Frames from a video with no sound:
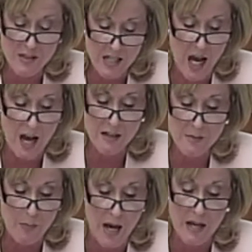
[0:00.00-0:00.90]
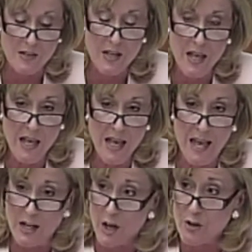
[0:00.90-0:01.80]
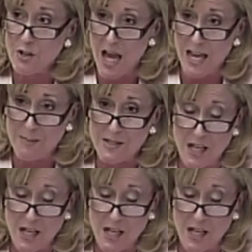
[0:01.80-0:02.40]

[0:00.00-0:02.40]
stocks, bonds, and other types